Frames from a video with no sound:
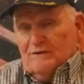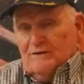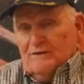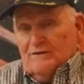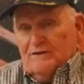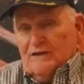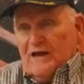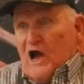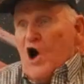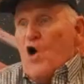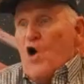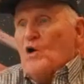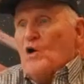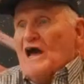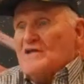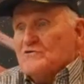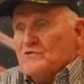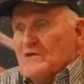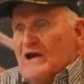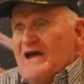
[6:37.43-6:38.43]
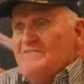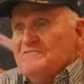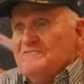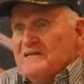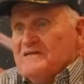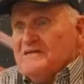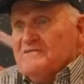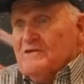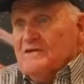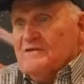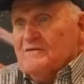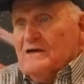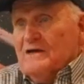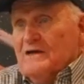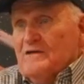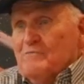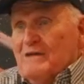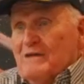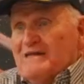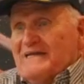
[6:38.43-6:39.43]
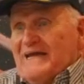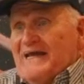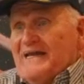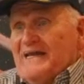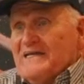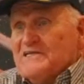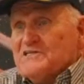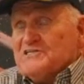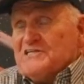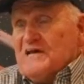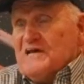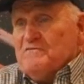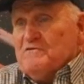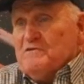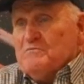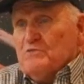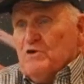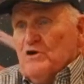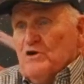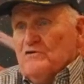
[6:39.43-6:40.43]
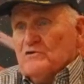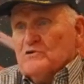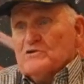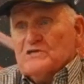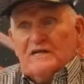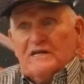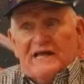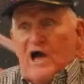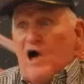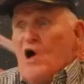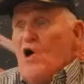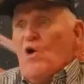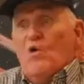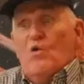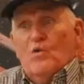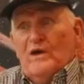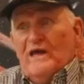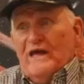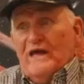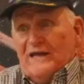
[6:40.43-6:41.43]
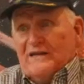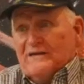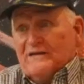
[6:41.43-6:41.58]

they all got drafted. My dad had 7 brothers, and they all went.